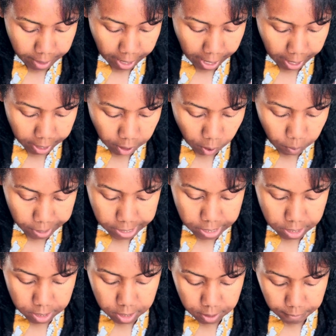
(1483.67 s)
I know
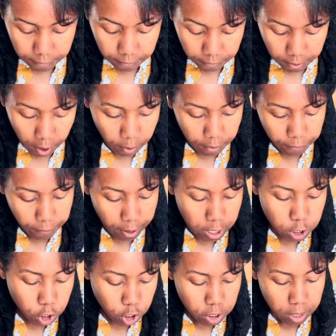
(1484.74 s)
it's very
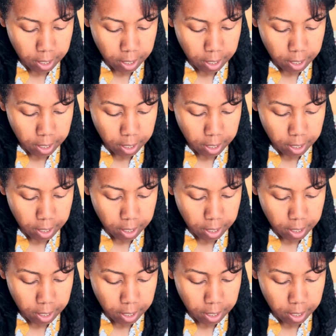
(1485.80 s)
fresh.